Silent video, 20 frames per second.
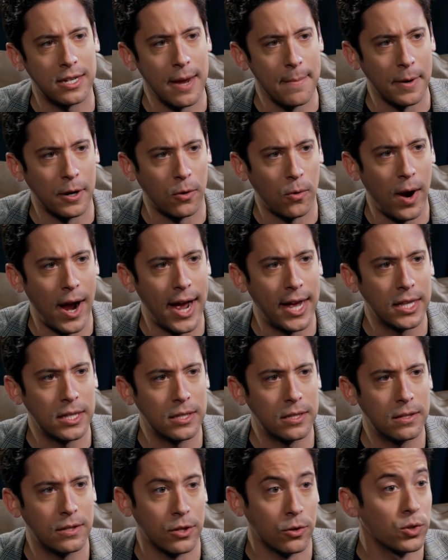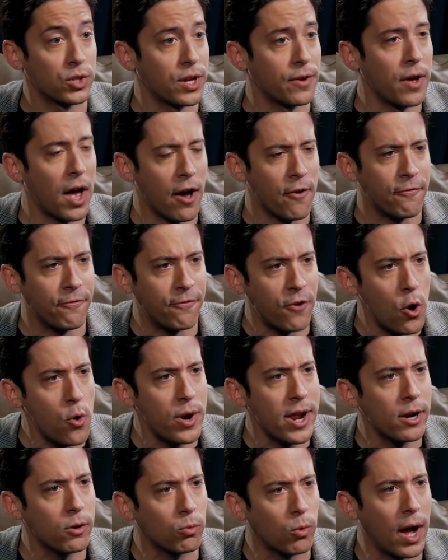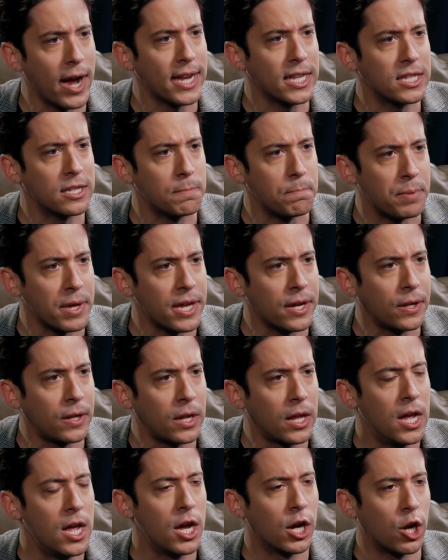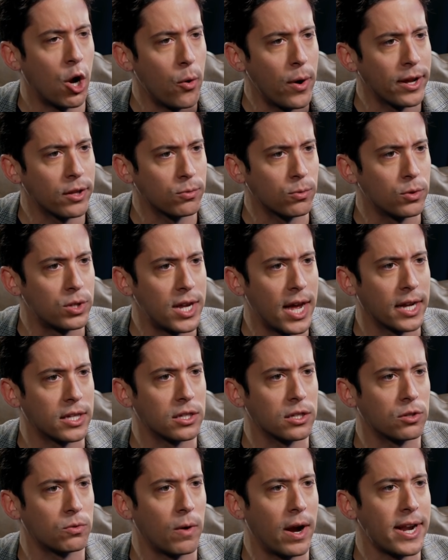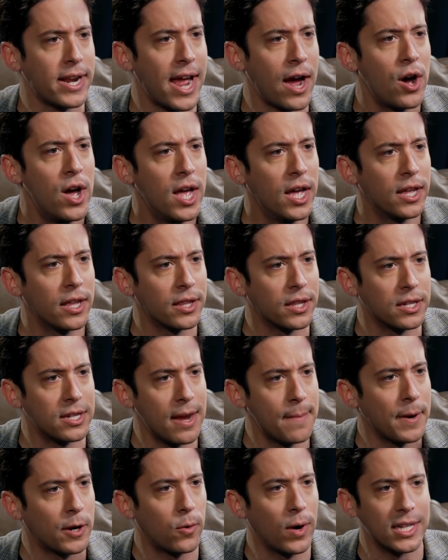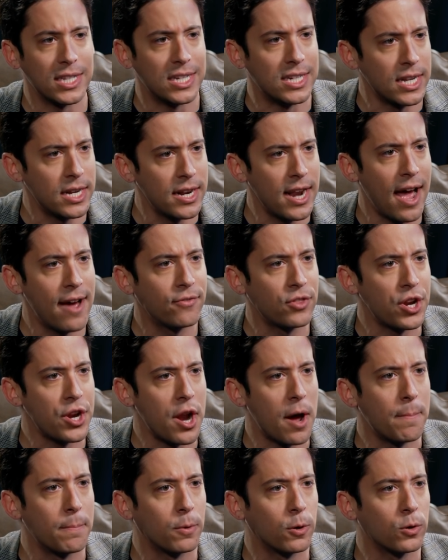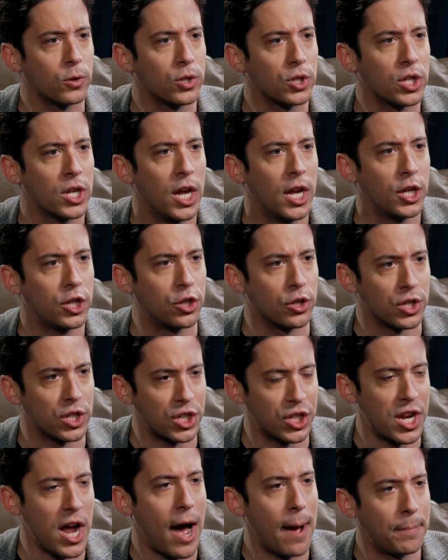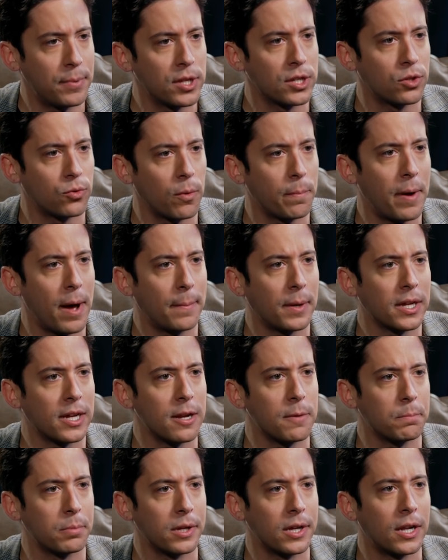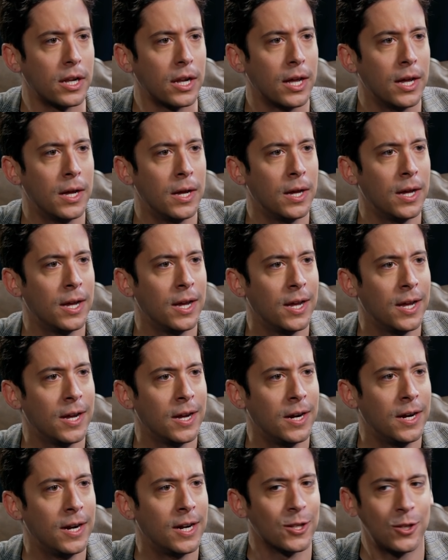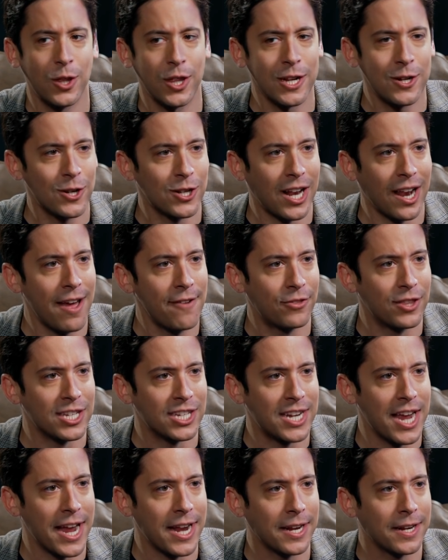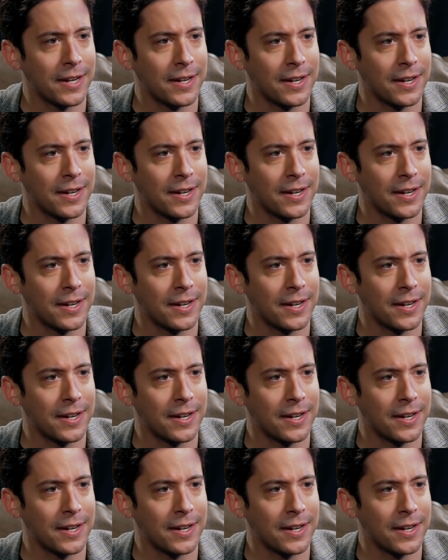Democrats. There's a voting rights bill going through Texas right now. The Democrats didn't have the numbers to stop this Republican bill, and so they just left the state.